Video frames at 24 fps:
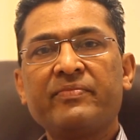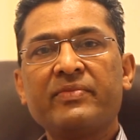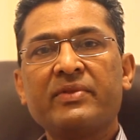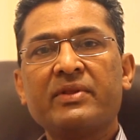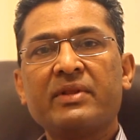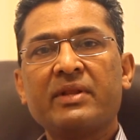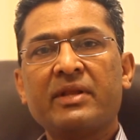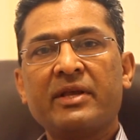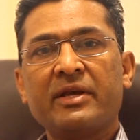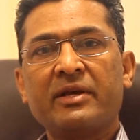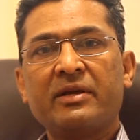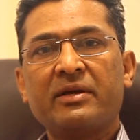
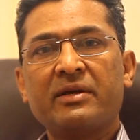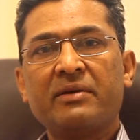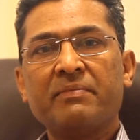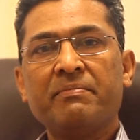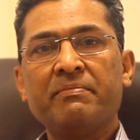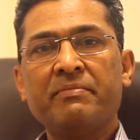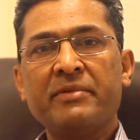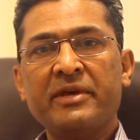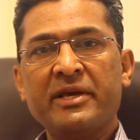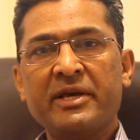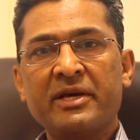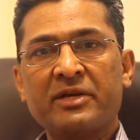like
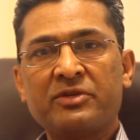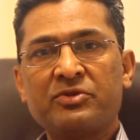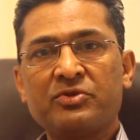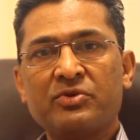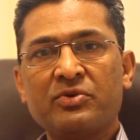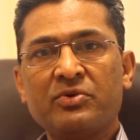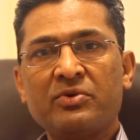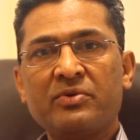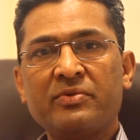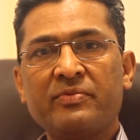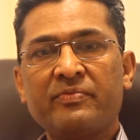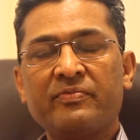
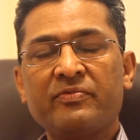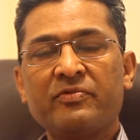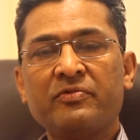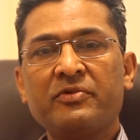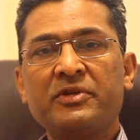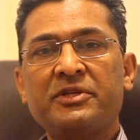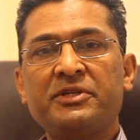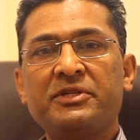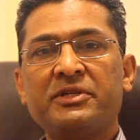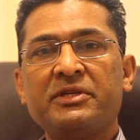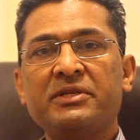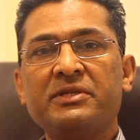BXO,
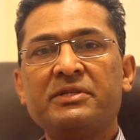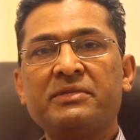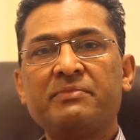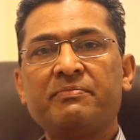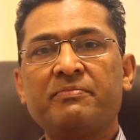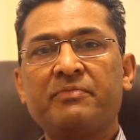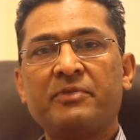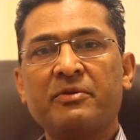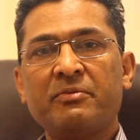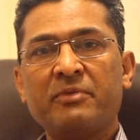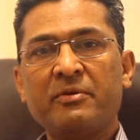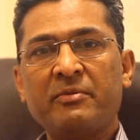which is
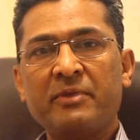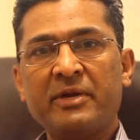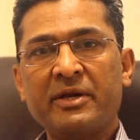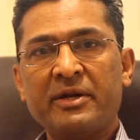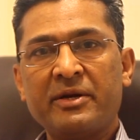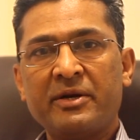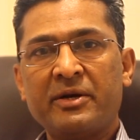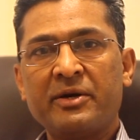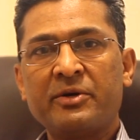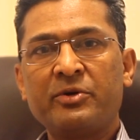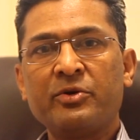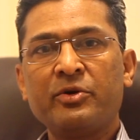probably an
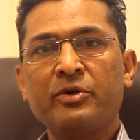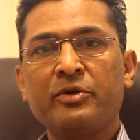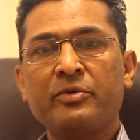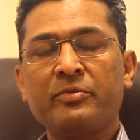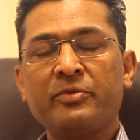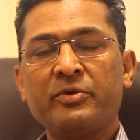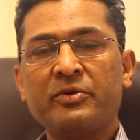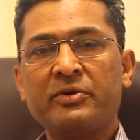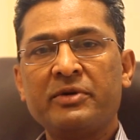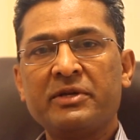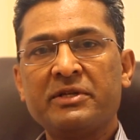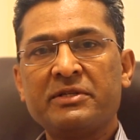
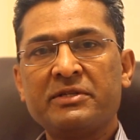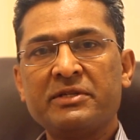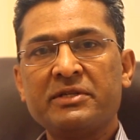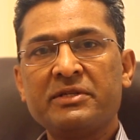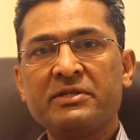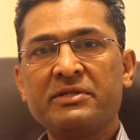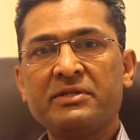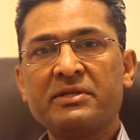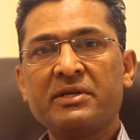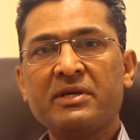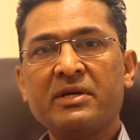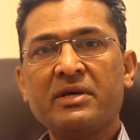autoimmune
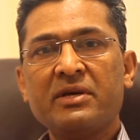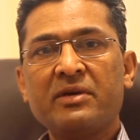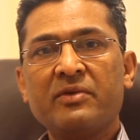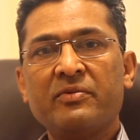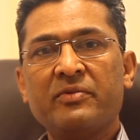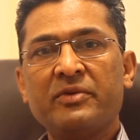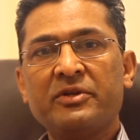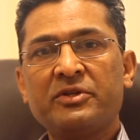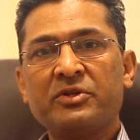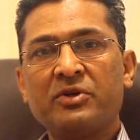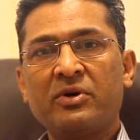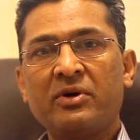disease,
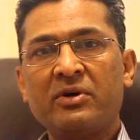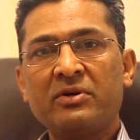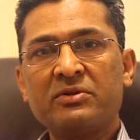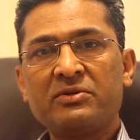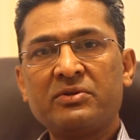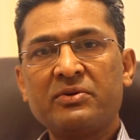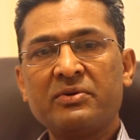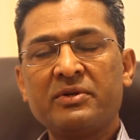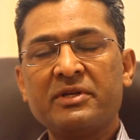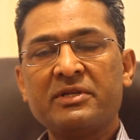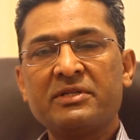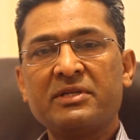which
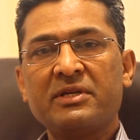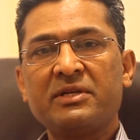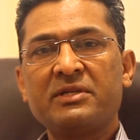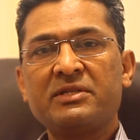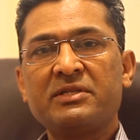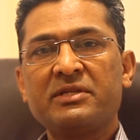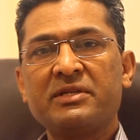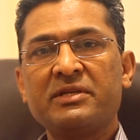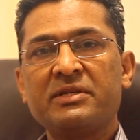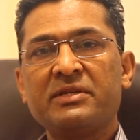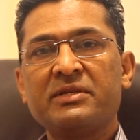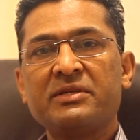also
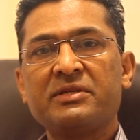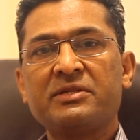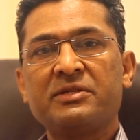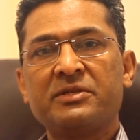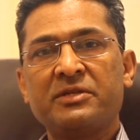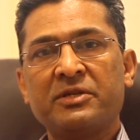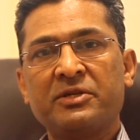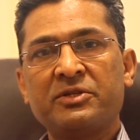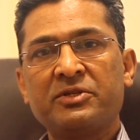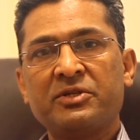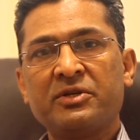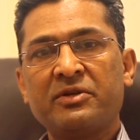results in
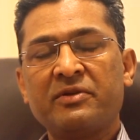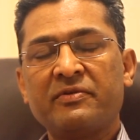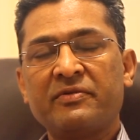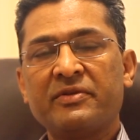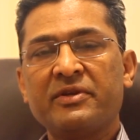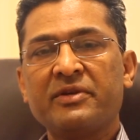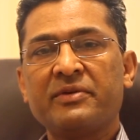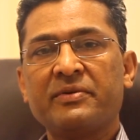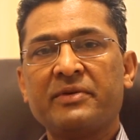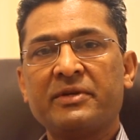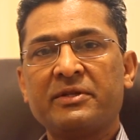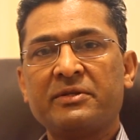stricture of the
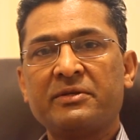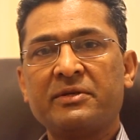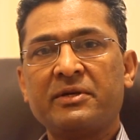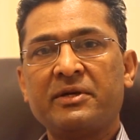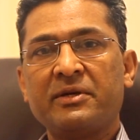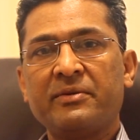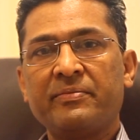urethra.